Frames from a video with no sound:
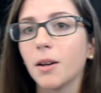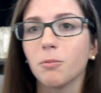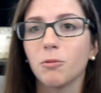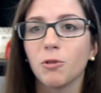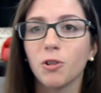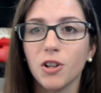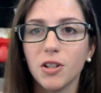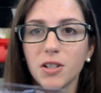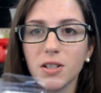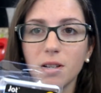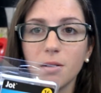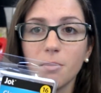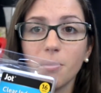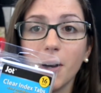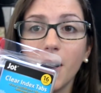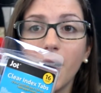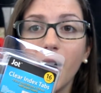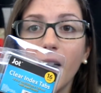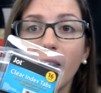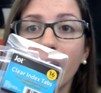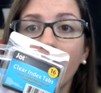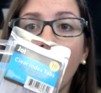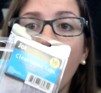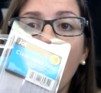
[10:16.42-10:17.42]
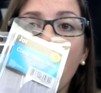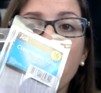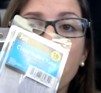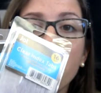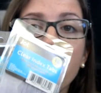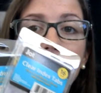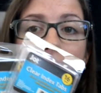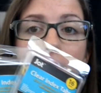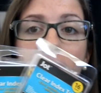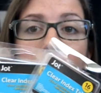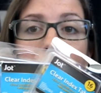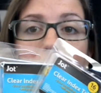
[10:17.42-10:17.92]
I'm crazy, but I got
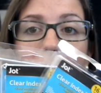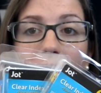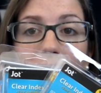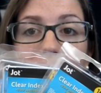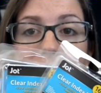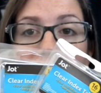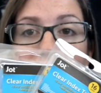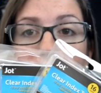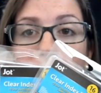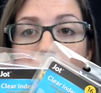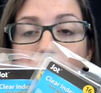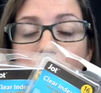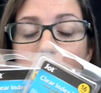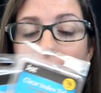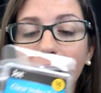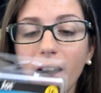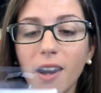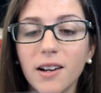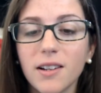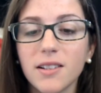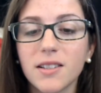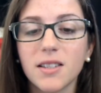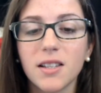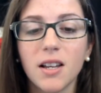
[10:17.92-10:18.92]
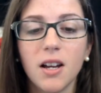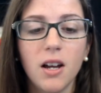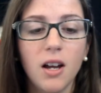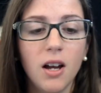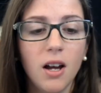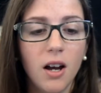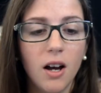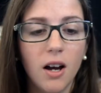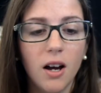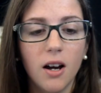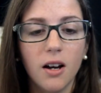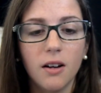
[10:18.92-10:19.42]
5 packs
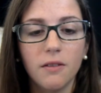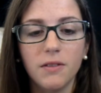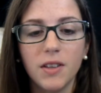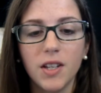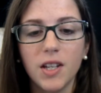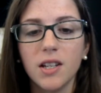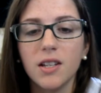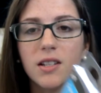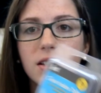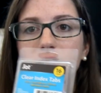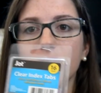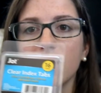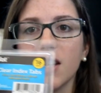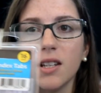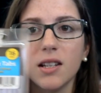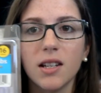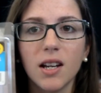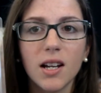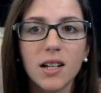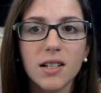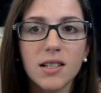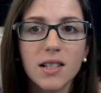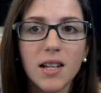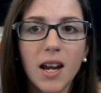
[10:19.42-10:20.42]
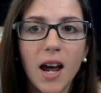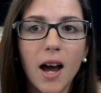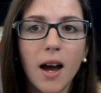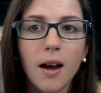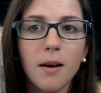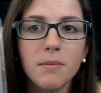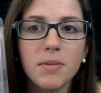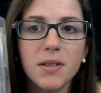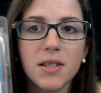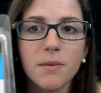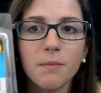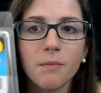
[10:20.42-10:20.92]
of these index
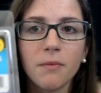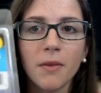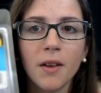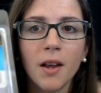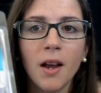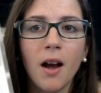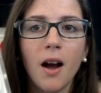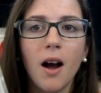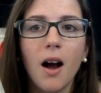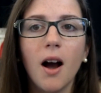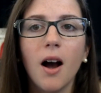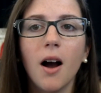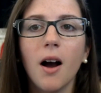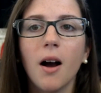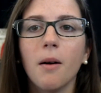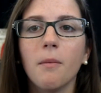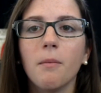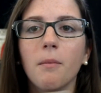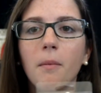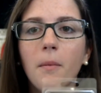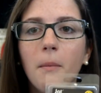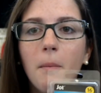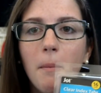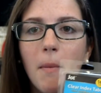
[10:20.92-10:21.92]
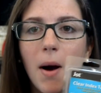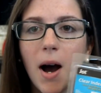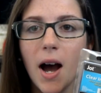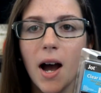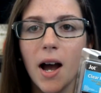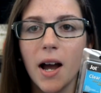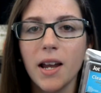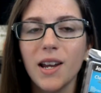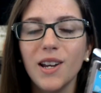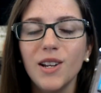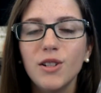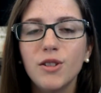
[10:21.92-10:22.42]
tabs.
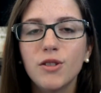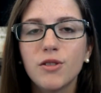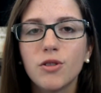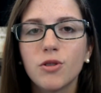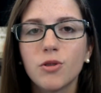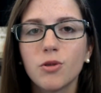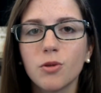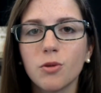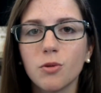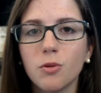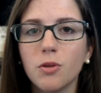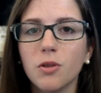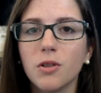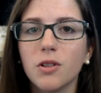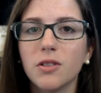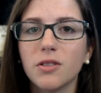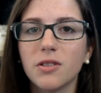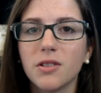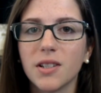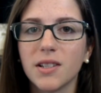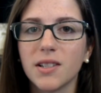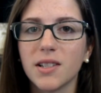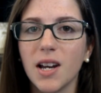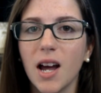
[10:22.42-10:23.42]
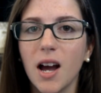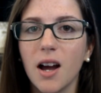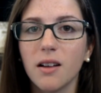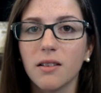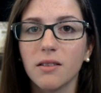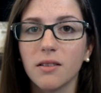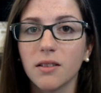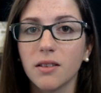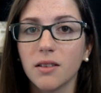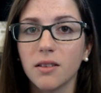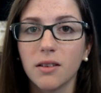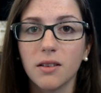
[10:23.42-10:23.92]
My school does
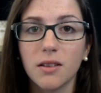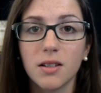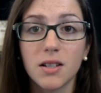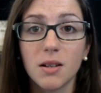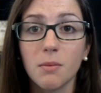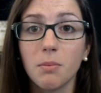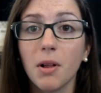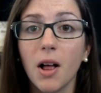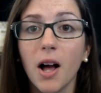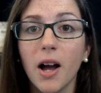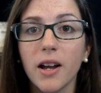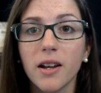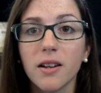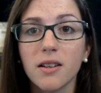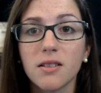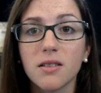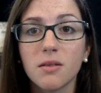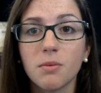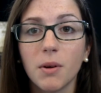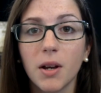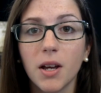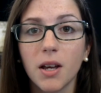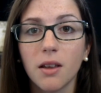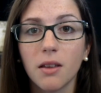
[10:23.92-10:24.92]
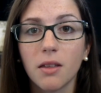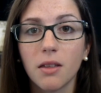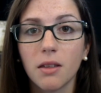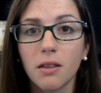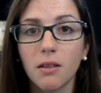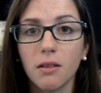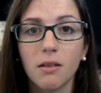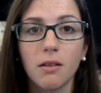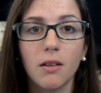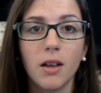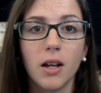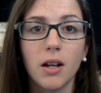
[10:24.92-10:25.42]
not supply us with
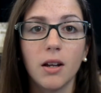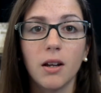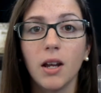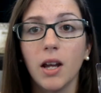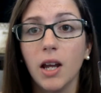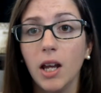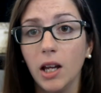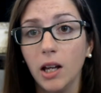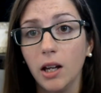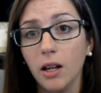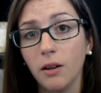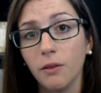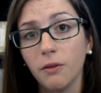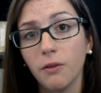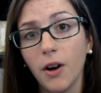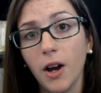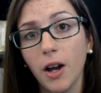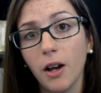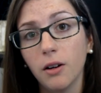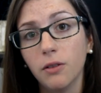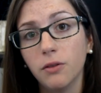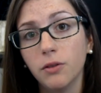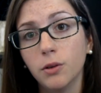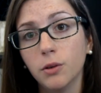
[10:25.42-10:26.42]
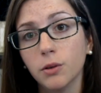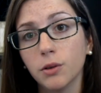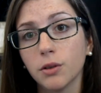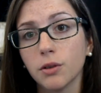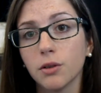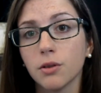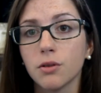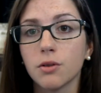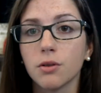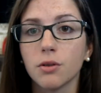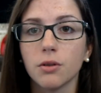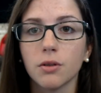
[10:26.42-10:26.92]
like hanging file
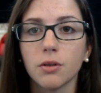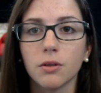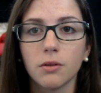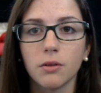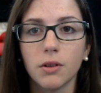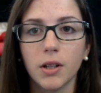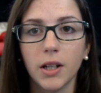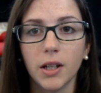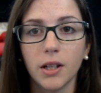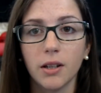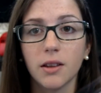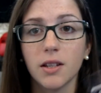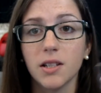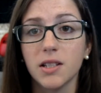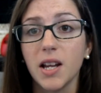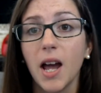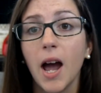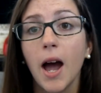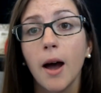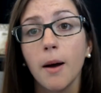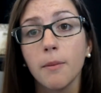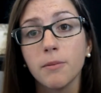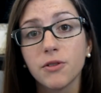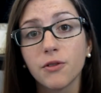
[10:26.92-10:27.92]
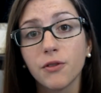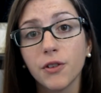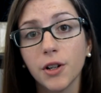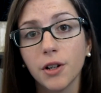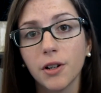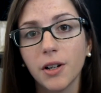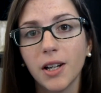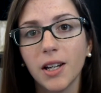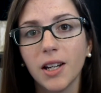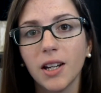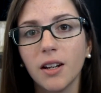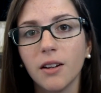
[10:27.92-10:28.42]
folders or like the tabs for
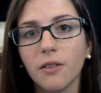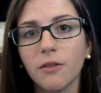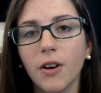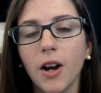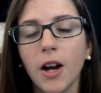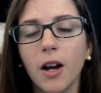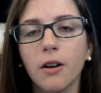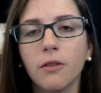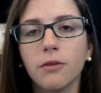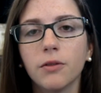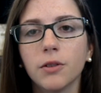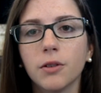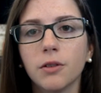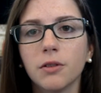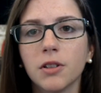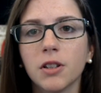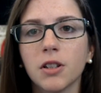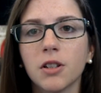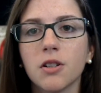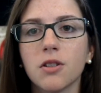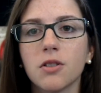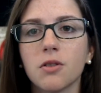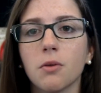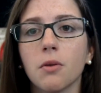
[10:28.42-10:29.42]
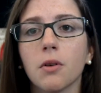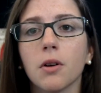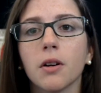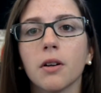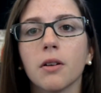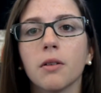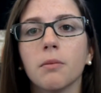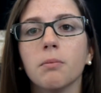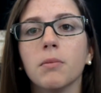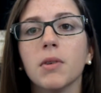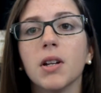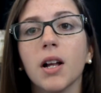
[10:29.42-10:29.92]
your hanging file folders
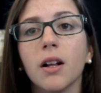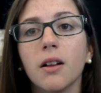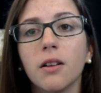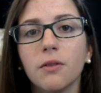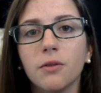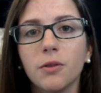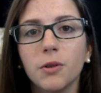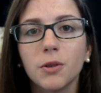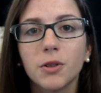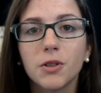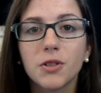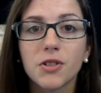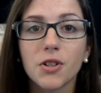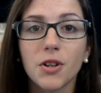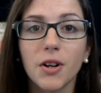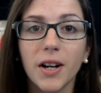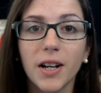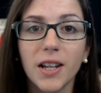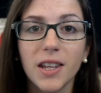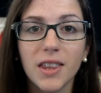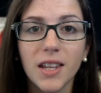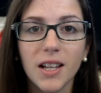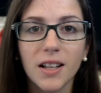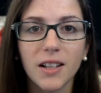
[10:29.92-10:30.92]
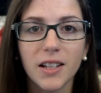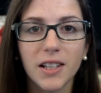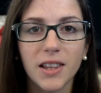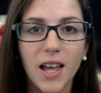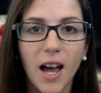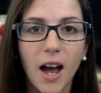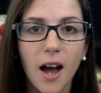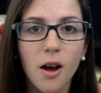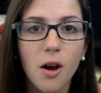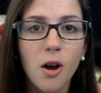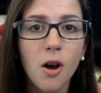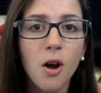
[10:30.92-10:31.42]
or manila folders or anything like
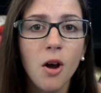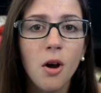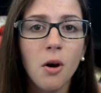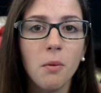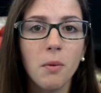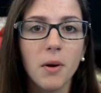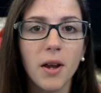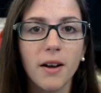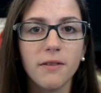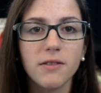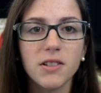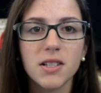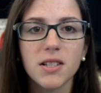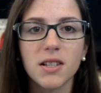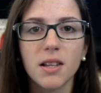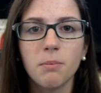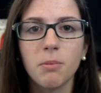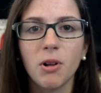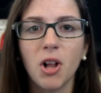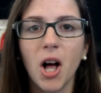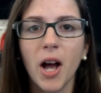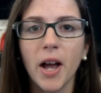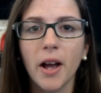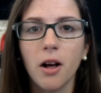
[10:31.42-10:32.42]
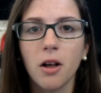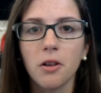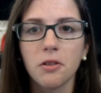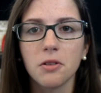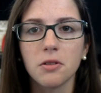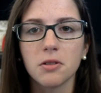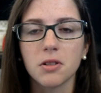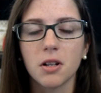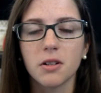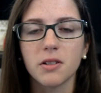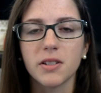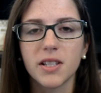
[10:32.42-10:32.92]
that. We have to supply all
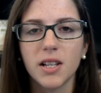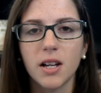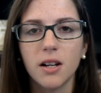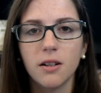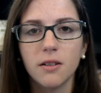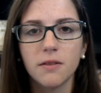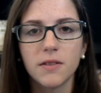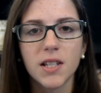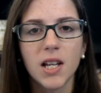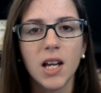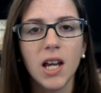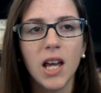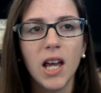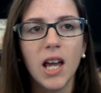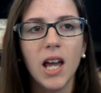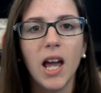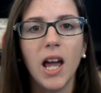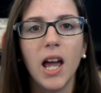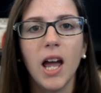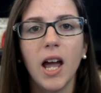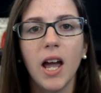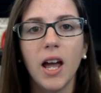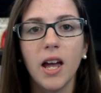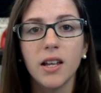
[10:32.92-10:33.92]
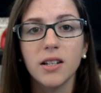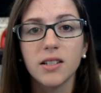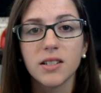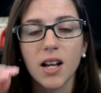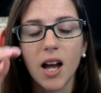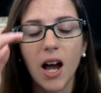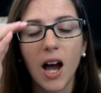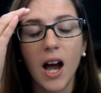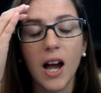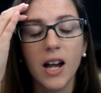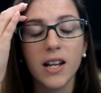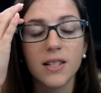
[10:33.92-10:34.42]
those ourselves, and
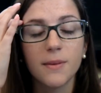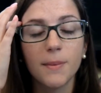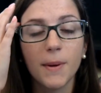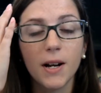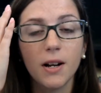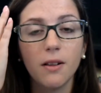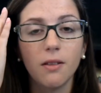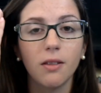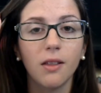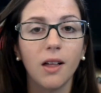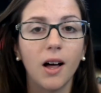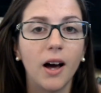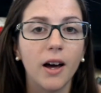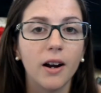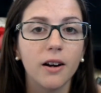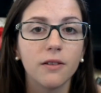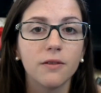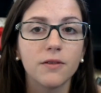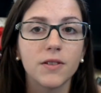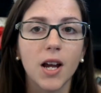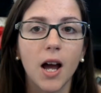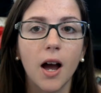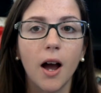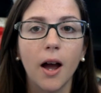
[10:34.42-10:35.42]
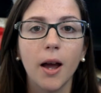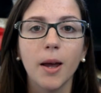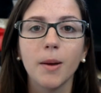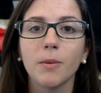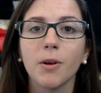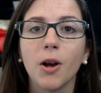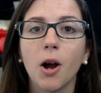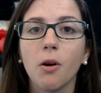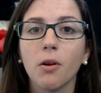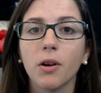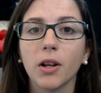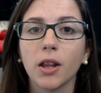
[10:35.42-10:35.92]
I spent a lot of time
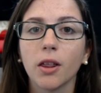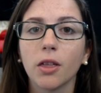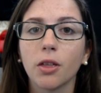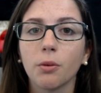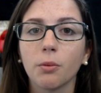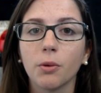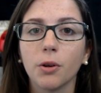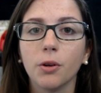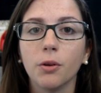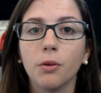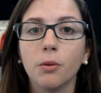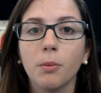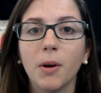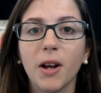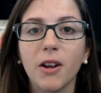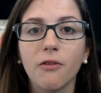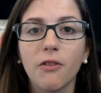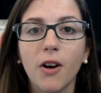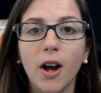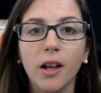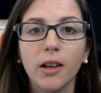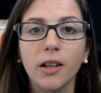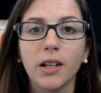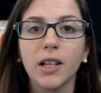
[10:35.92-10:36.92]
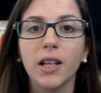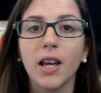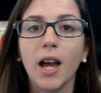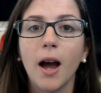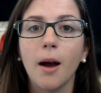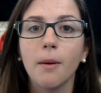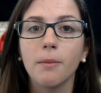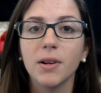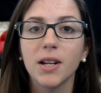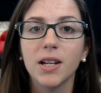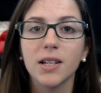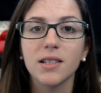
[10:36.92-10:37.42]
going through my filing
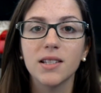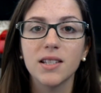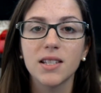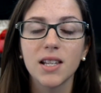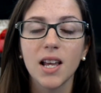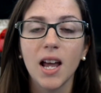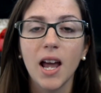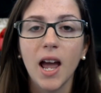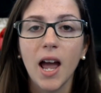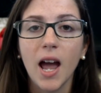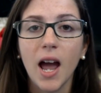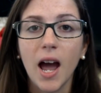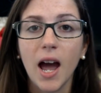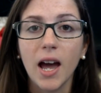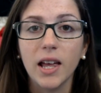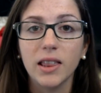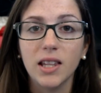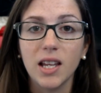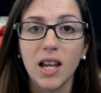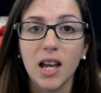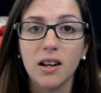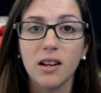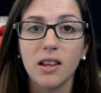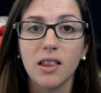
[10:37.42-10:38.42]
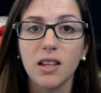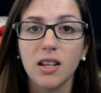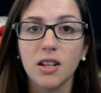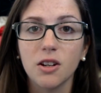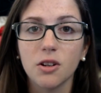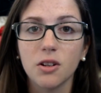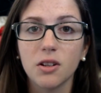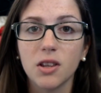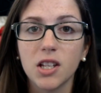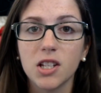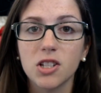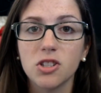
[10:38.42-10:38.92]
cabinets at the end of the
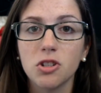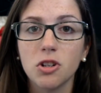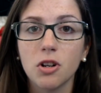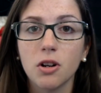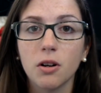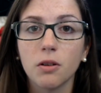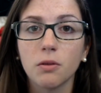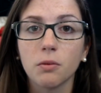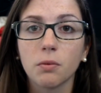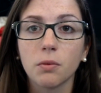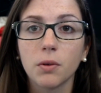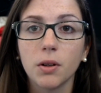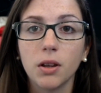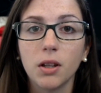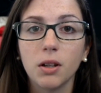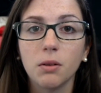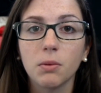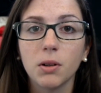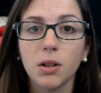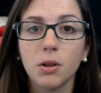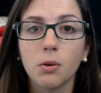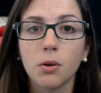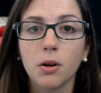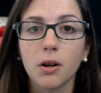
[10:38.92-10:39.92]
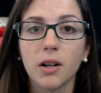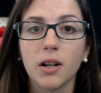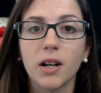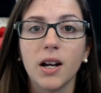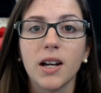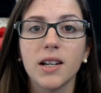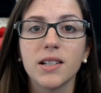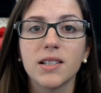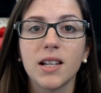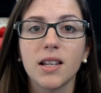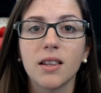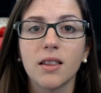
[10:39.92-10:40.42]
year this year and really
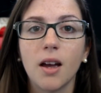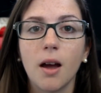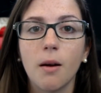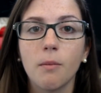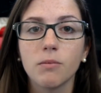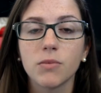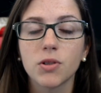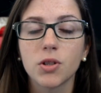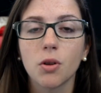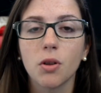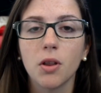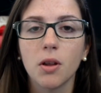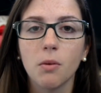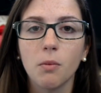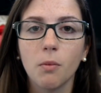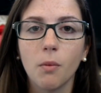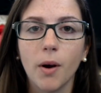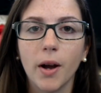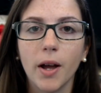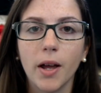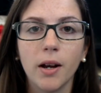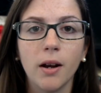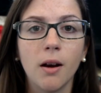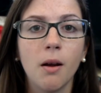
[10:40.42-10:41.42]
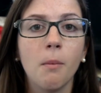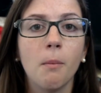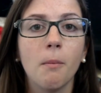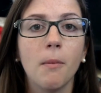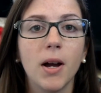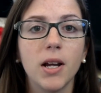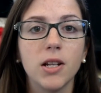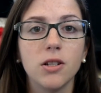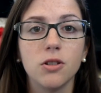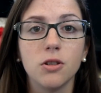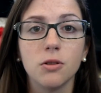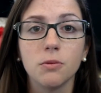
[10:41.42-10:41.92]
reorganizing them so that when
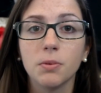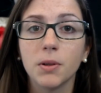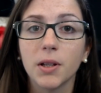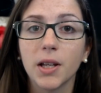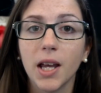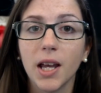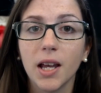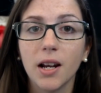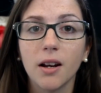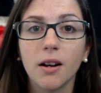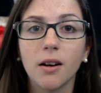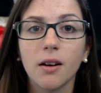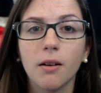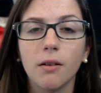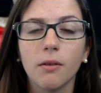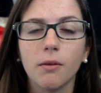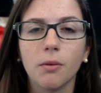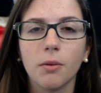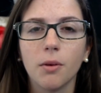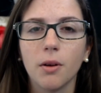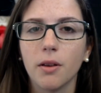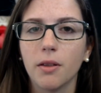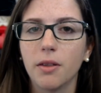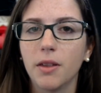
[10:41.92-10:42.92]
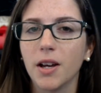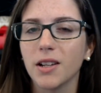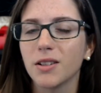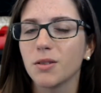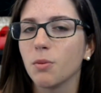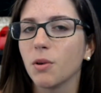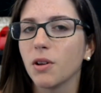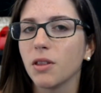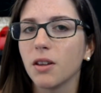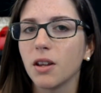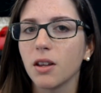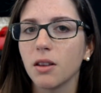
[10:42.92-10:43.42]
my duplicating, that's
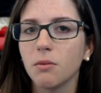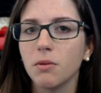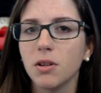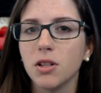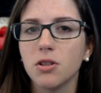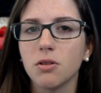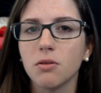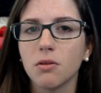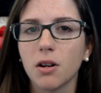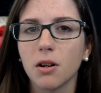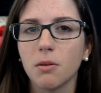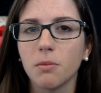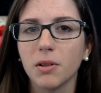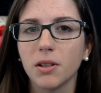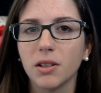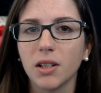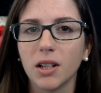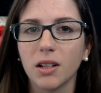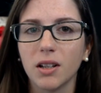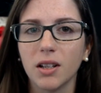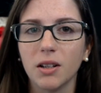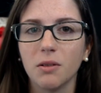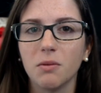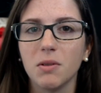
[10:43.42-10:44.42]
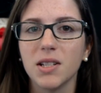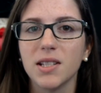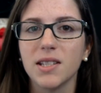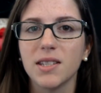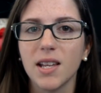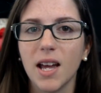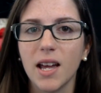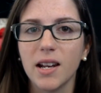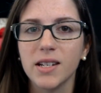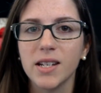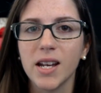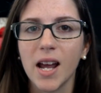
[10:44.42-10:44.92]
one thing that we do in our building, like we
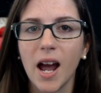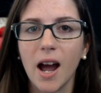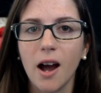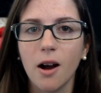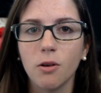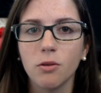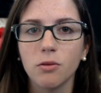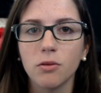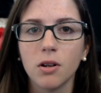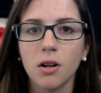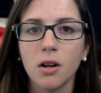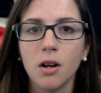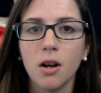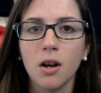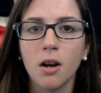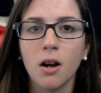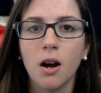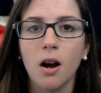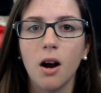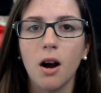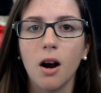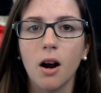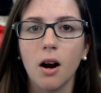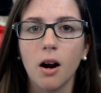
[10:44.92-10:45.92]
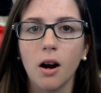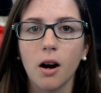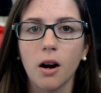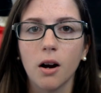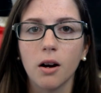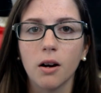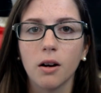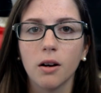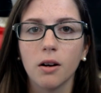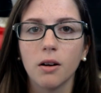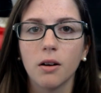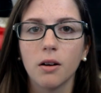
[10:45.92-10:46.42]
send out
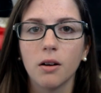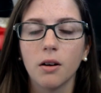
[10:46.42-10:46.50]
our